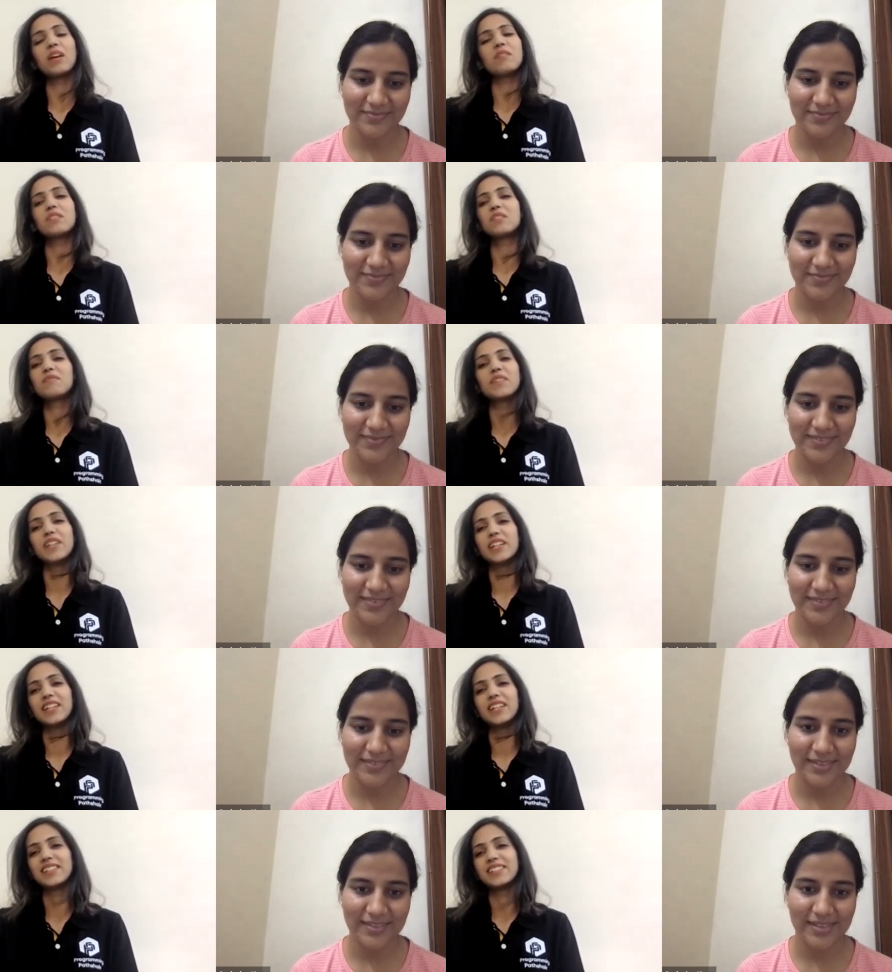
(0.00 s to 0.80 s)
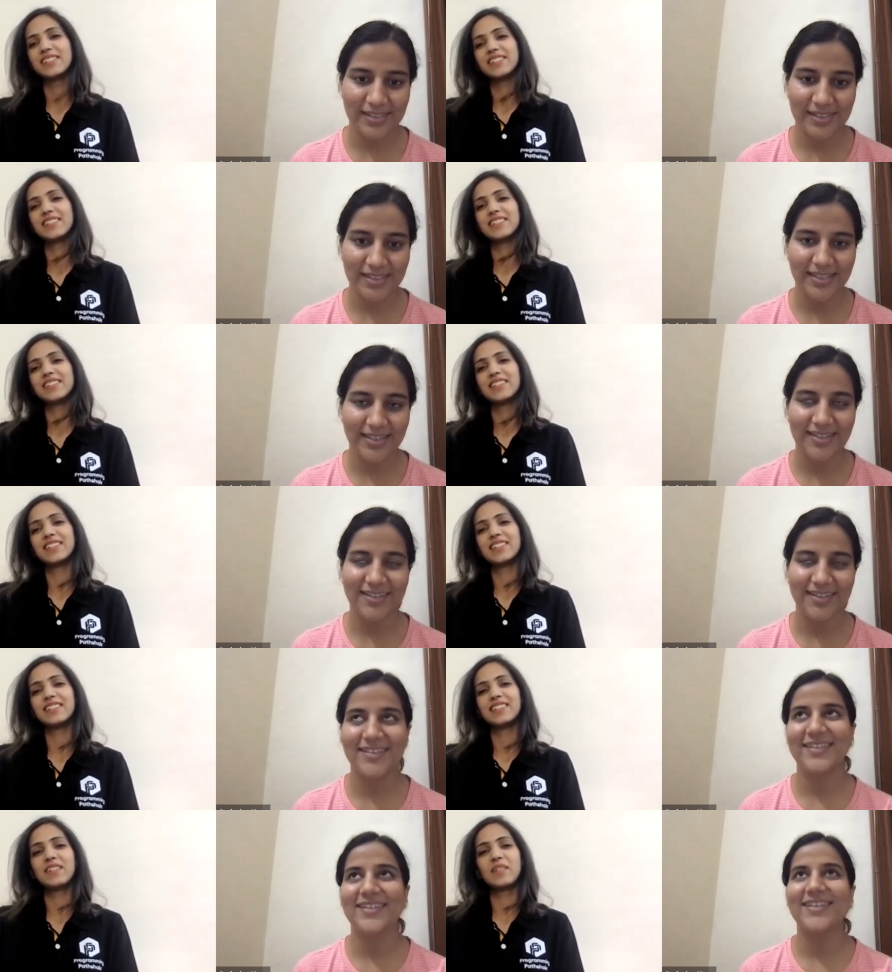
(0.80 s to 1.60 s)
Speaker 1: How's the feeling?
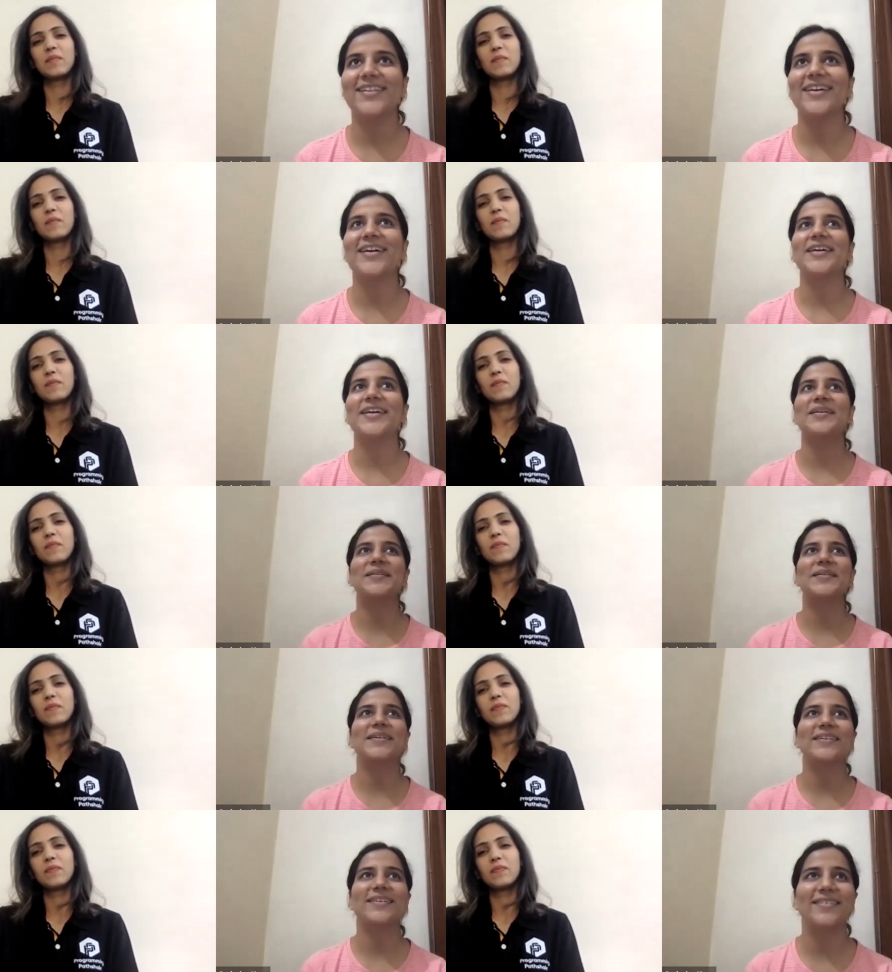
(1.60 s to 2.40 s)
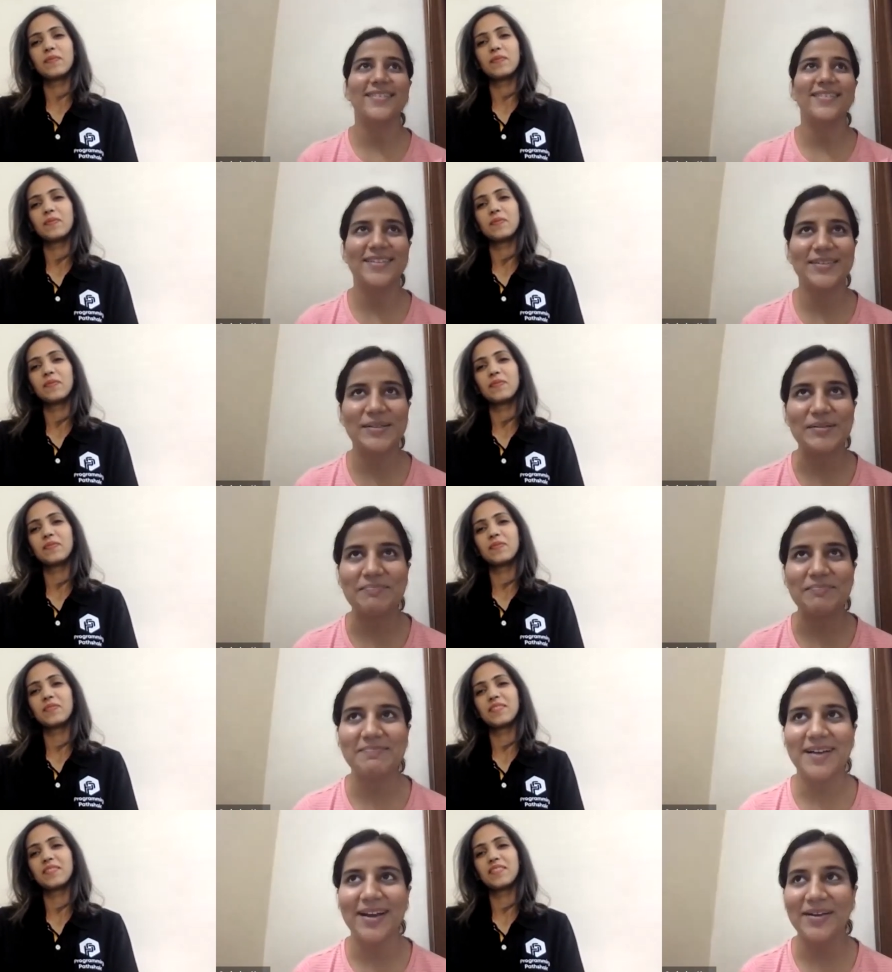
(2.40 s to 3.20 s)
Speaker 2: Like,
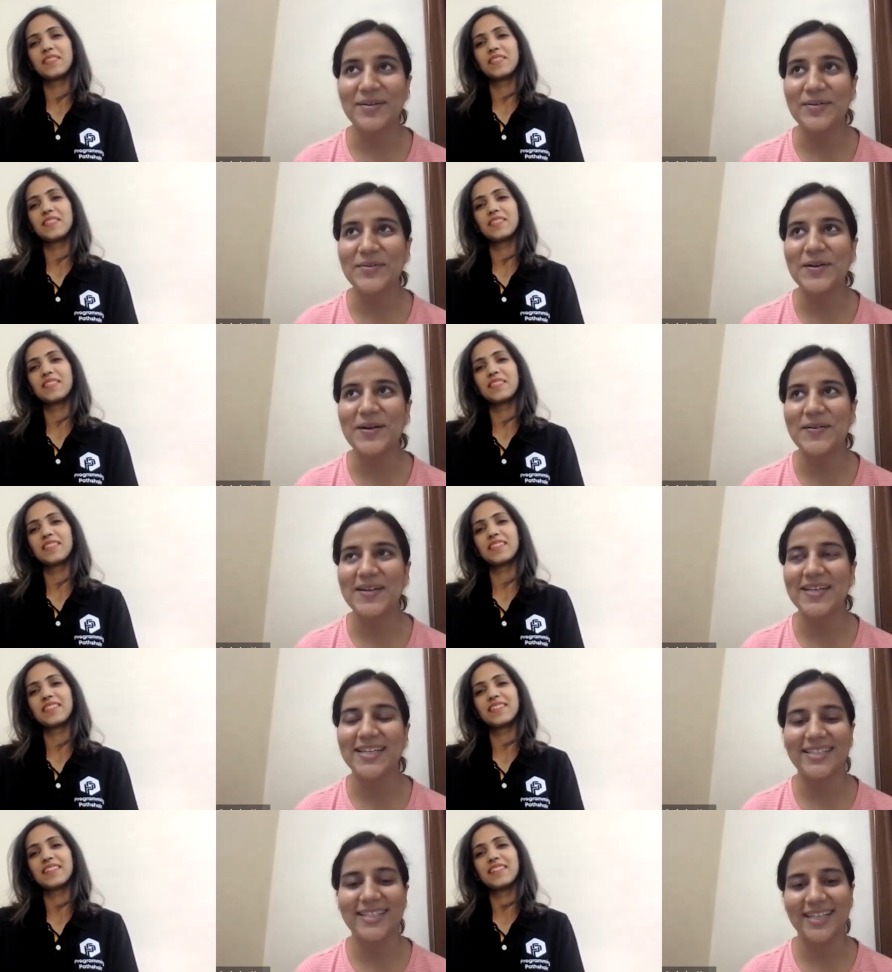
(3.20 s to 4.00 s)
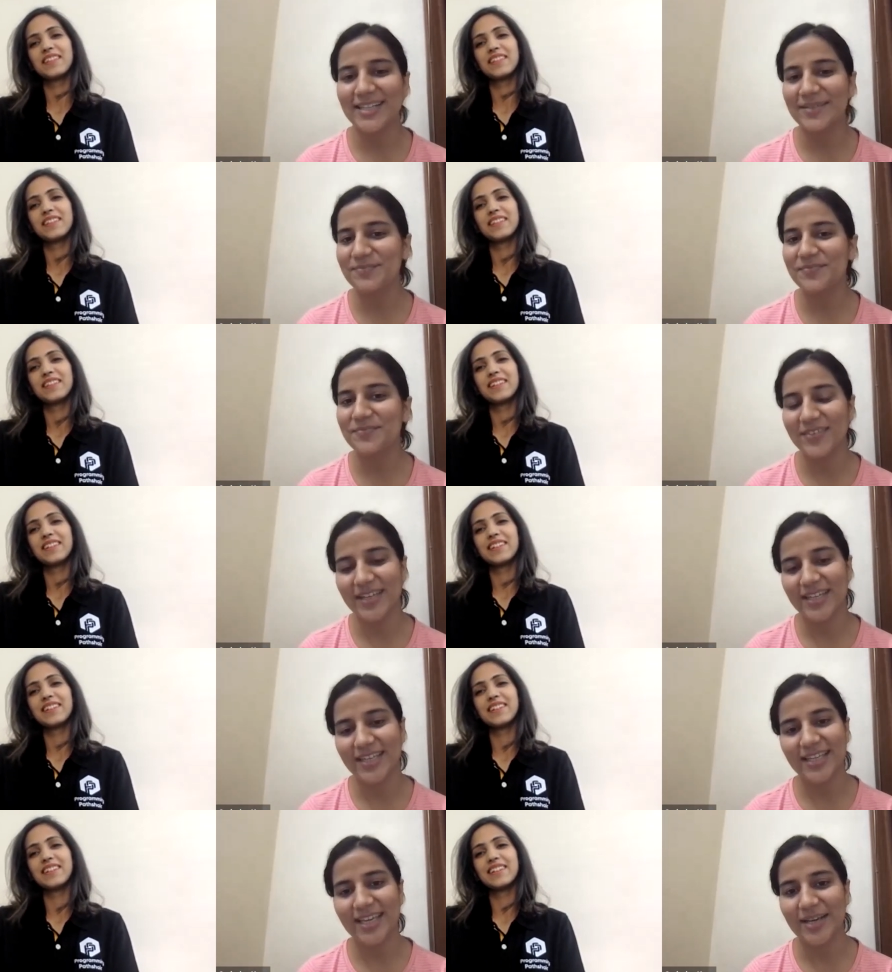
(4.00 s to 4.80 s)
um, I don't know how can I tell. I'm
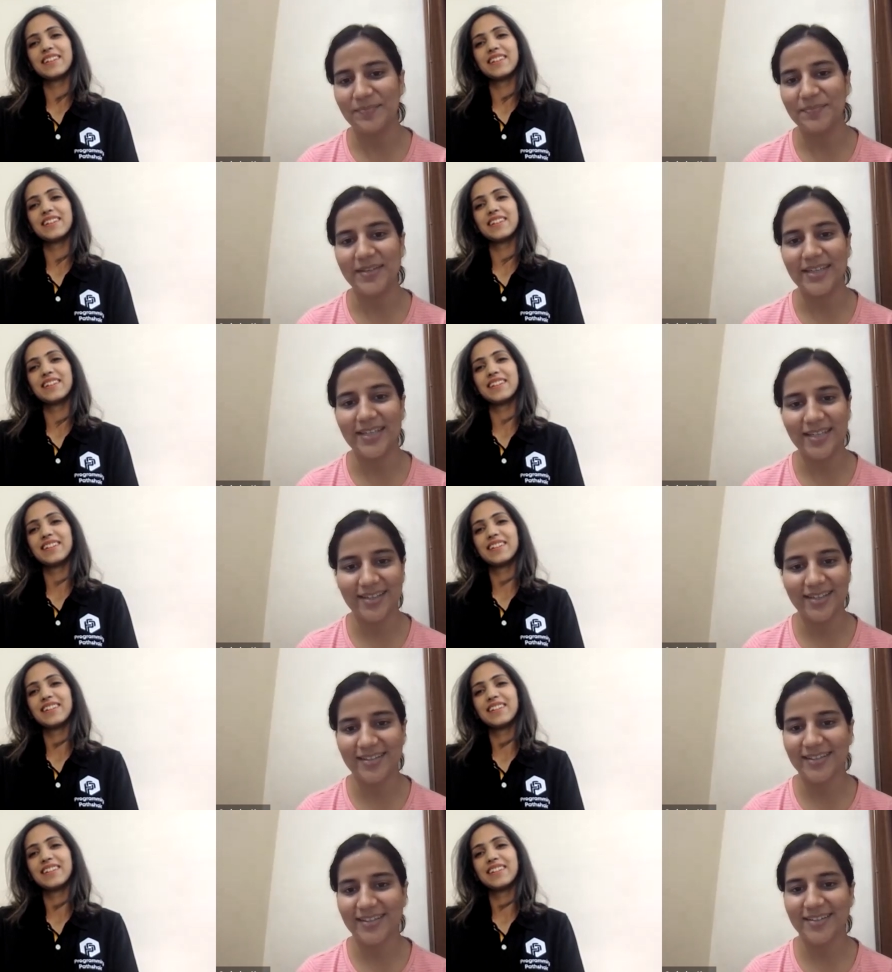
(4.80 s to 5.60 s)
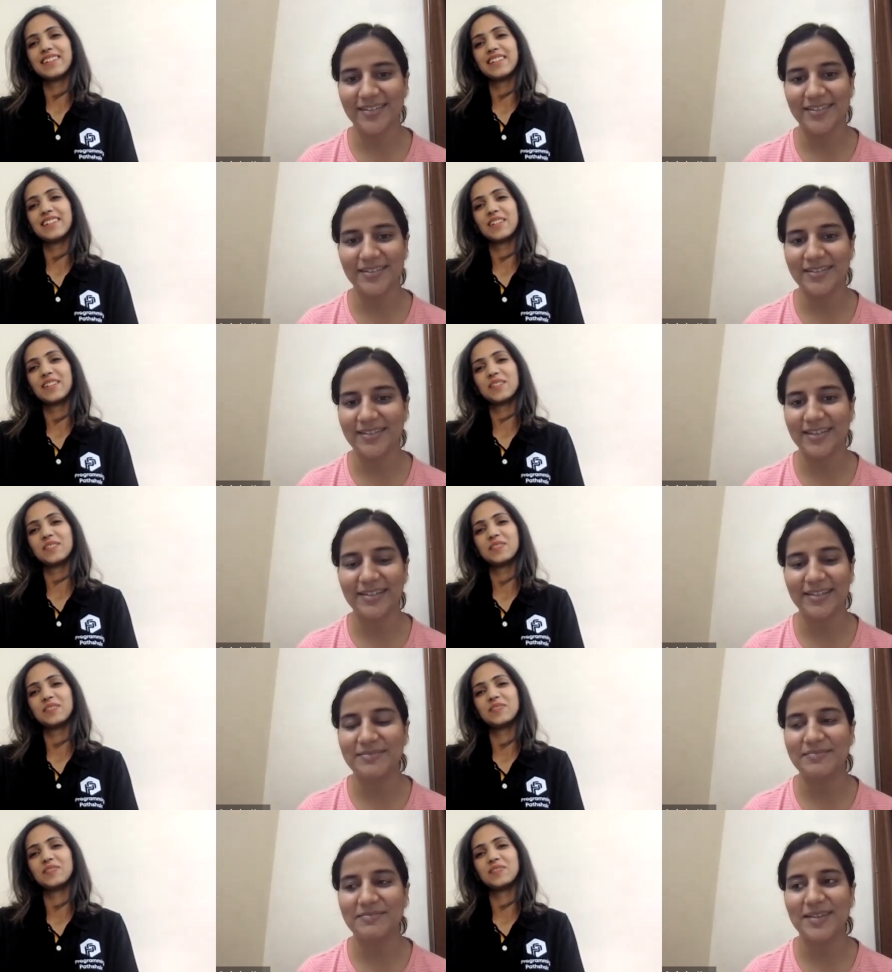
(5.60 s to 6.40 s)
very happy.
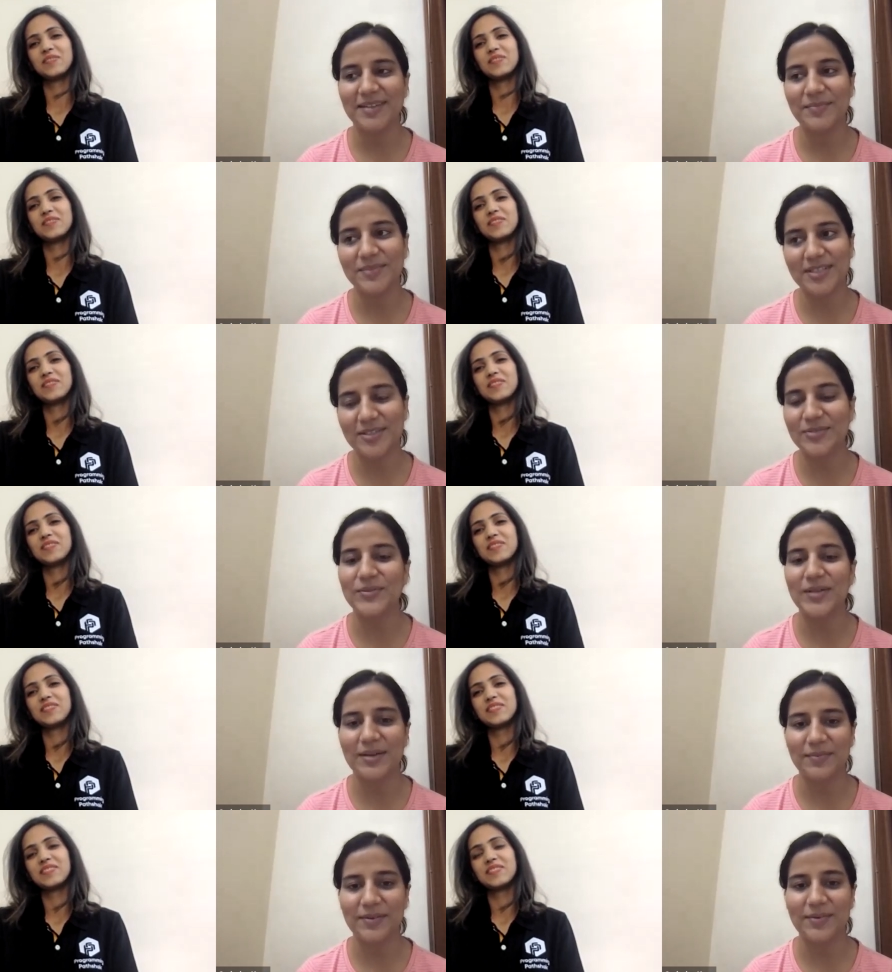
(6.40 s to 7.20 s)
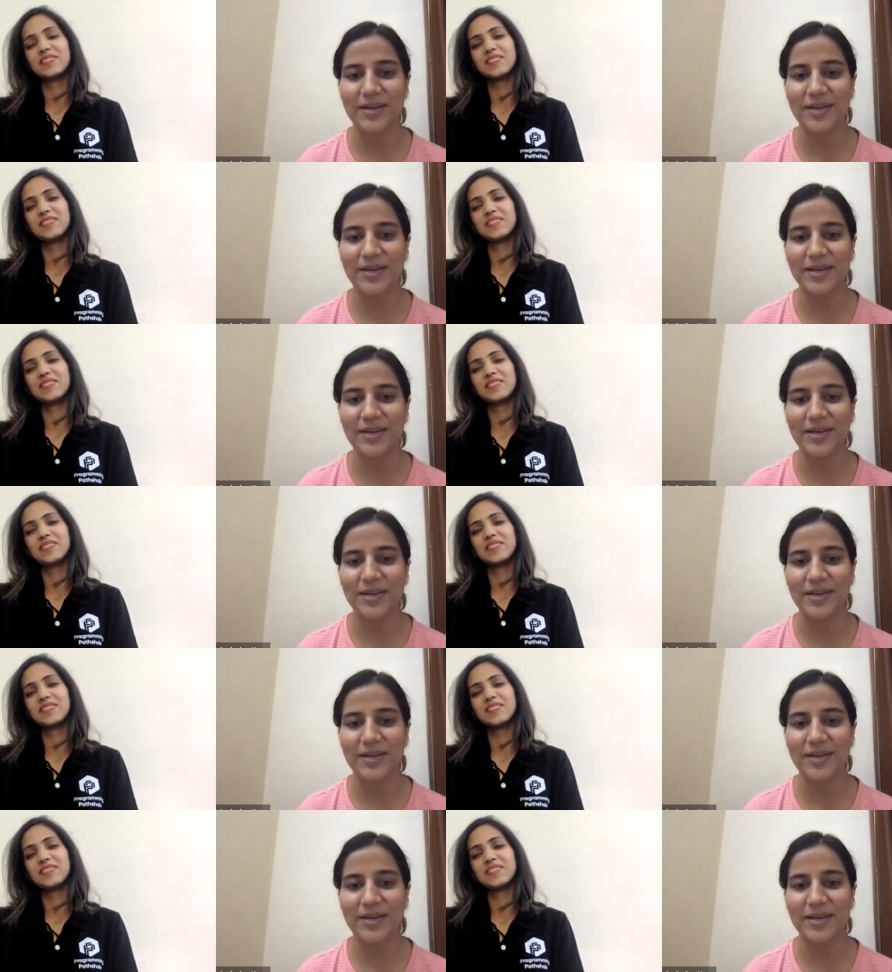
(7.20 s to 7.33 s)
Like, I'm just so happy.